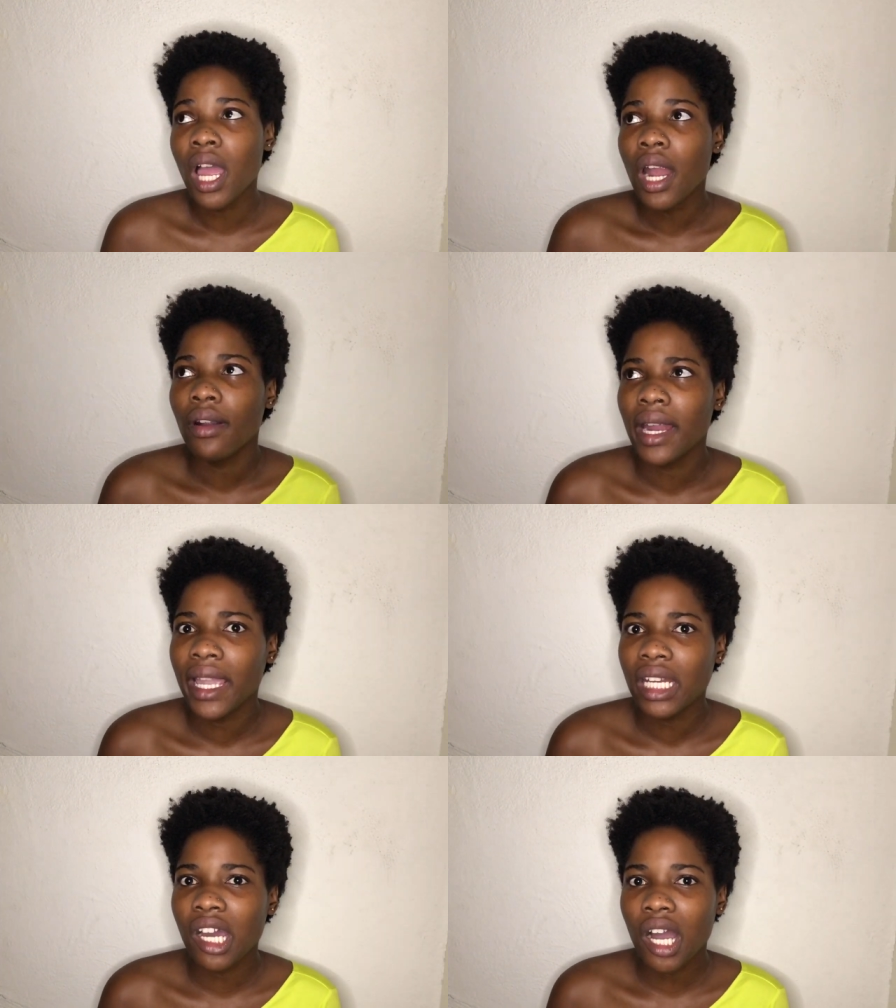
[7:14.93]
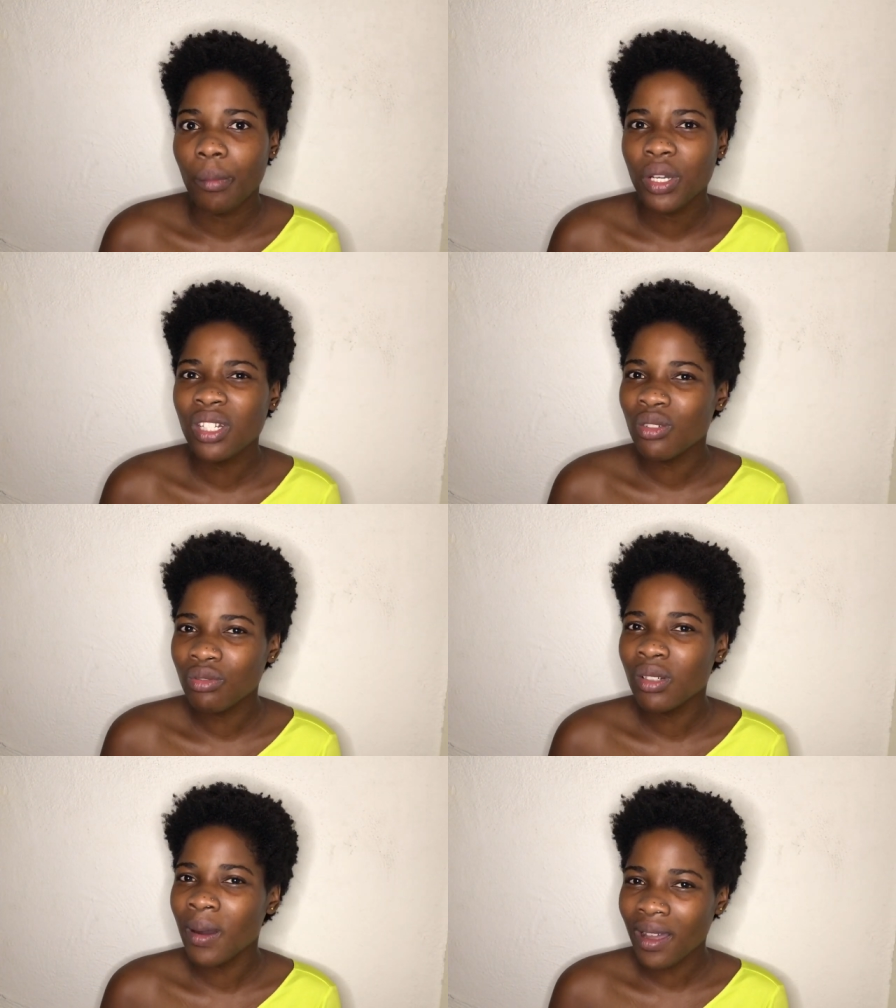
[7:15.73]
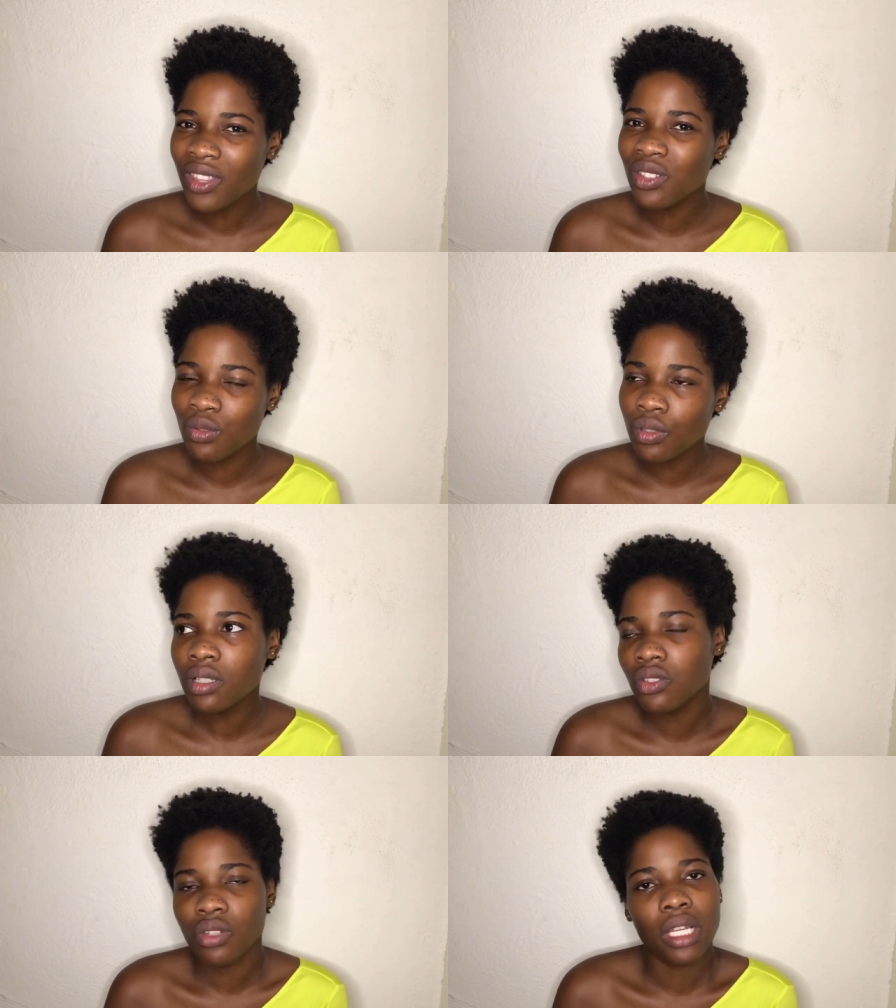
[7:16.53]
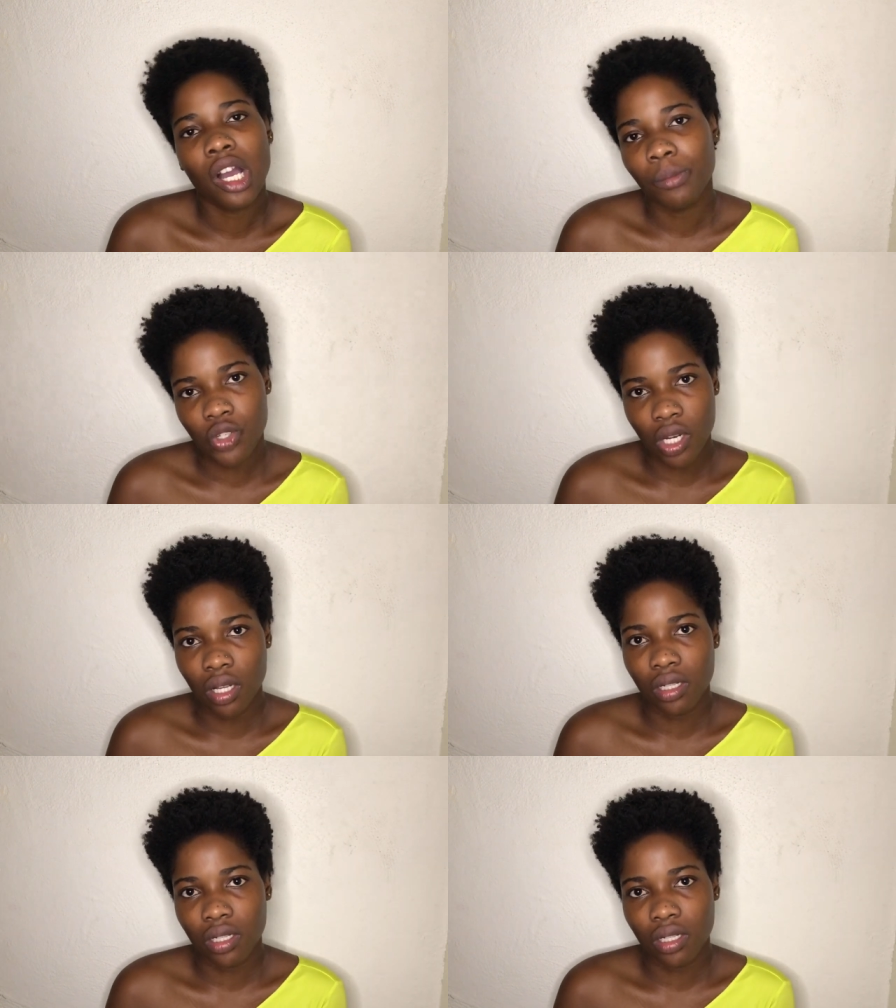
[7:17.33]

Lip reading: right? But the bath suit is really optional,